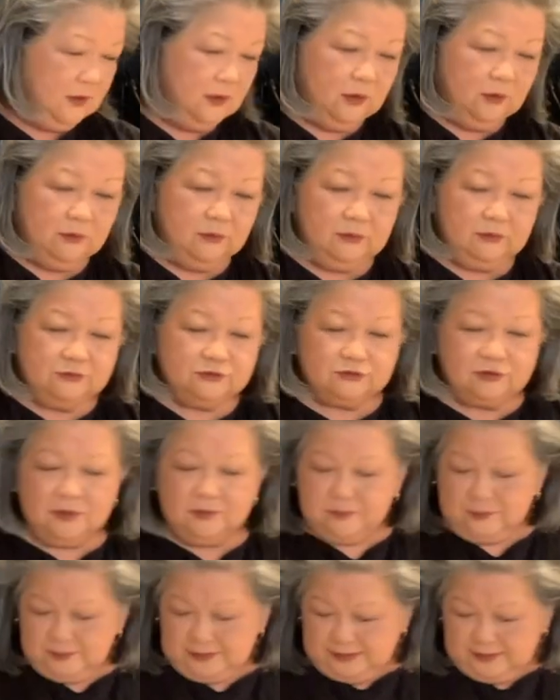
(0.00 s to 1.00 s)
we'll
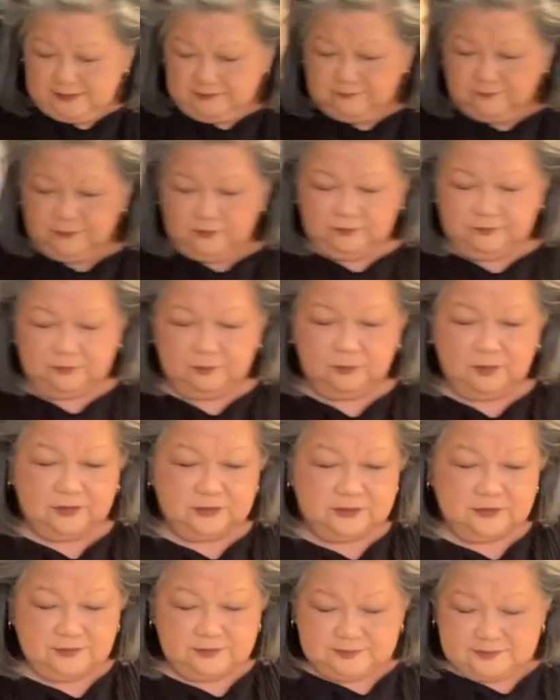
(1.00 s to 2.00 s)
drop a handful of the
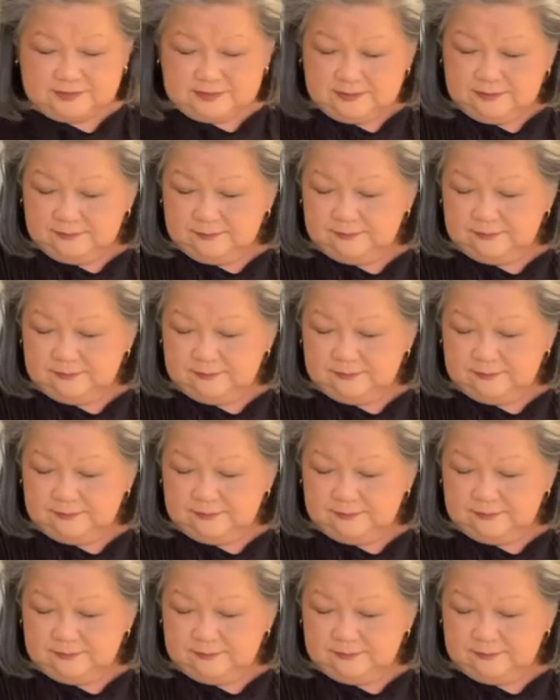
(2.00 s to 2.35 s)
wontons in.